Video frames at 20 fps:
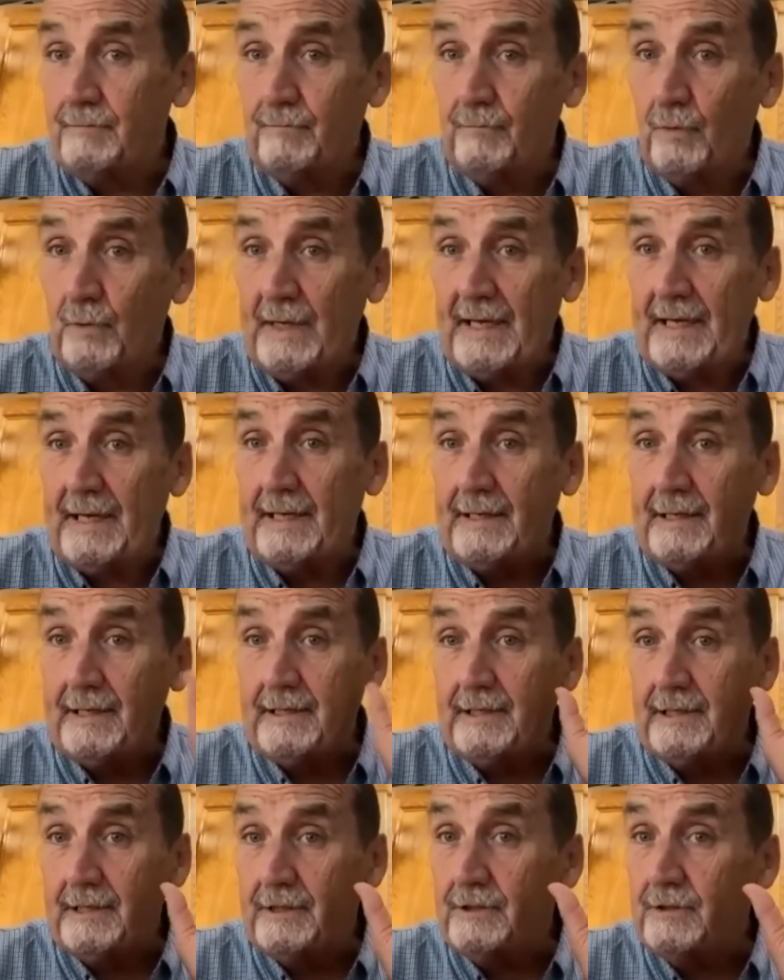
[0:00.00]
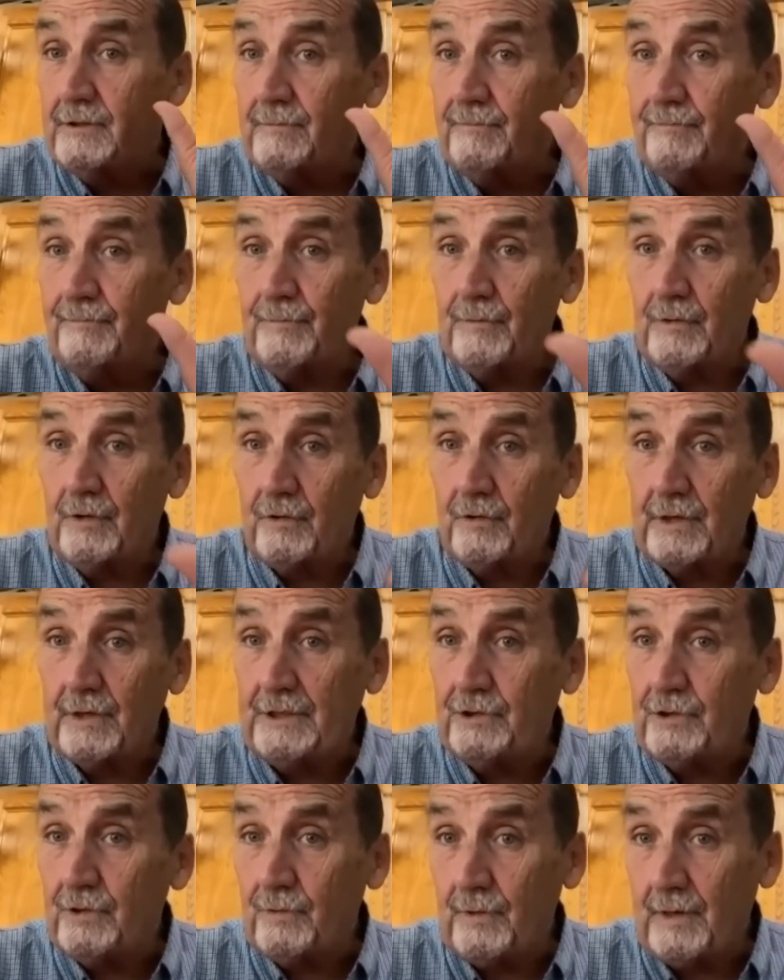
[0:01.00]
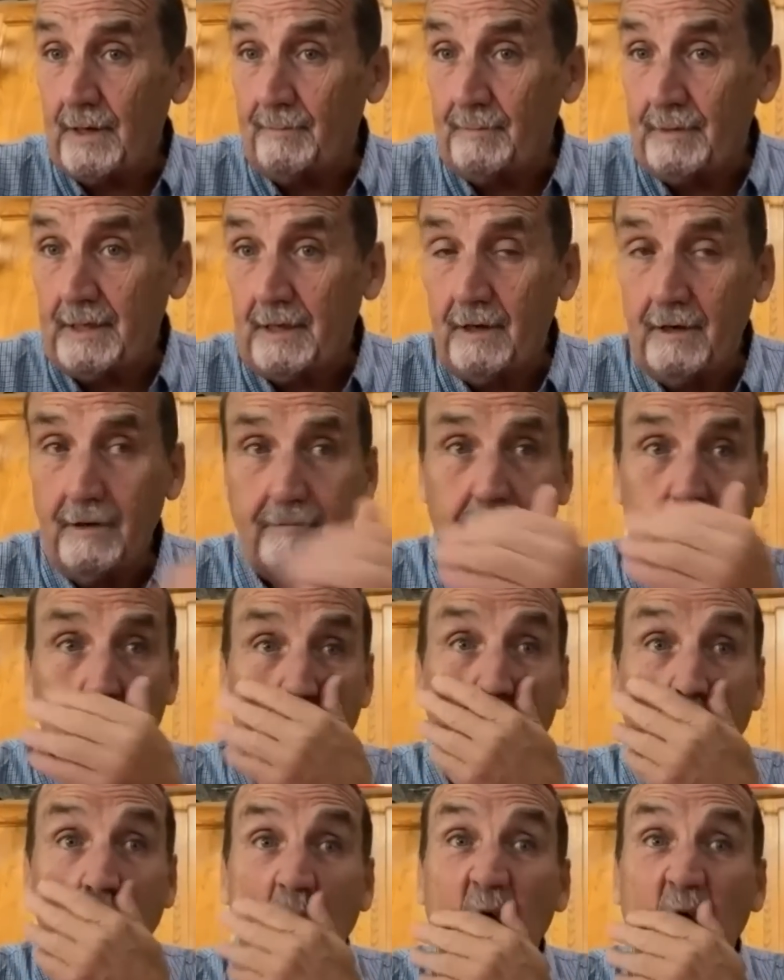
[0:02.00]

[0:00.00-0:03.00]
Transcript: wind and this creature ran me over.